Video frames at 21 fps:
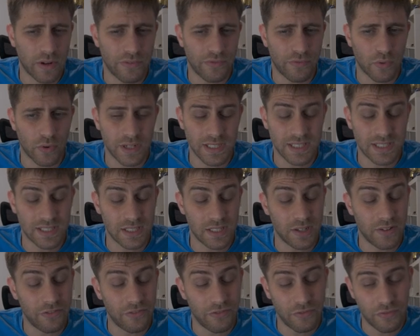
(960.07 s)
f4 is
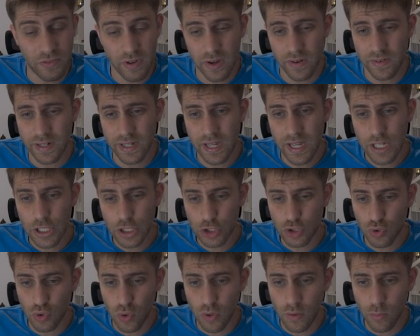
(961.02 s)
a very
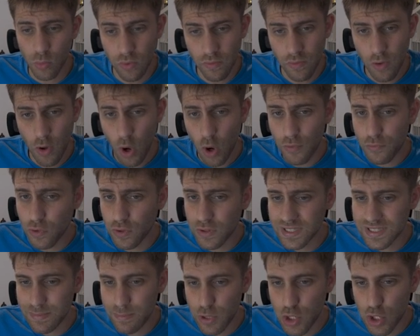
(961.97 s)
strong move. Of
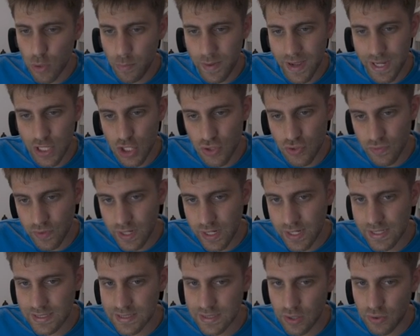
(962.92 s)
course, bishop h3
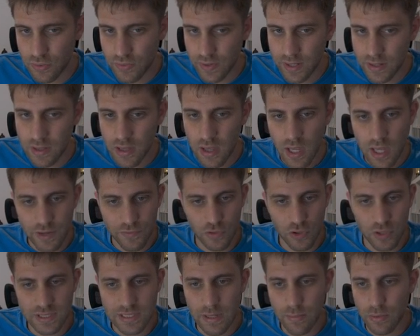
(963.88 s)
is the threat.
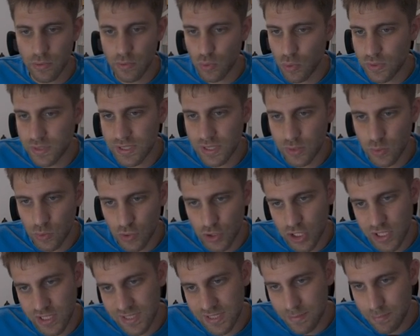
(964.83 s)
For example, rook c2 is
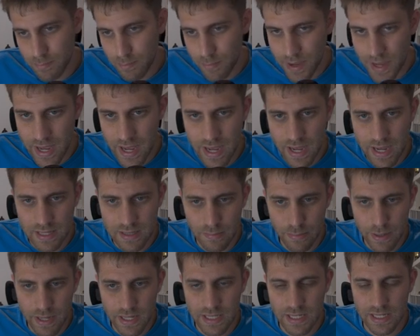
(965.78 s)
just
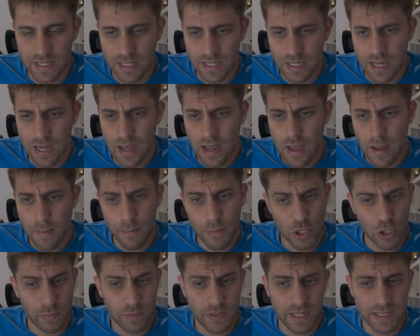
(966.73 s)
bad idea.
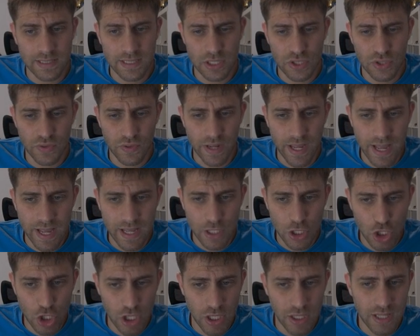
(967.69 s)
Bishop takes h3,
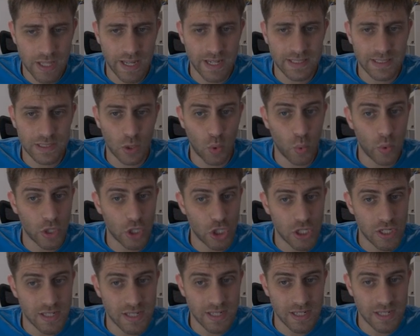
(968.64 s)
g takes, queen
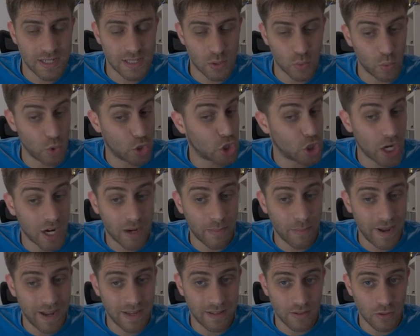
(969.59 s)
g6, we
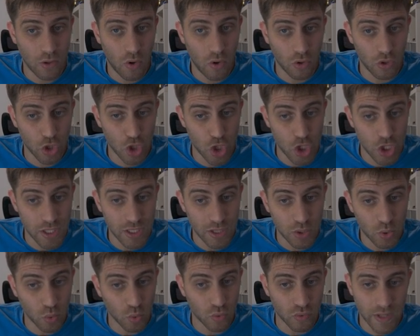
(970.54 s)
checkmate on
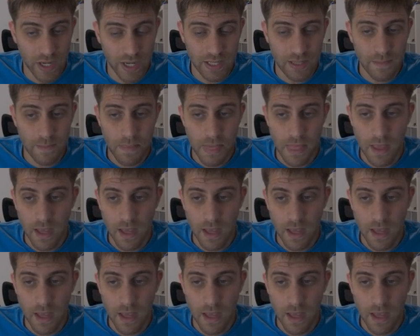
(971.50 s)
g2, right?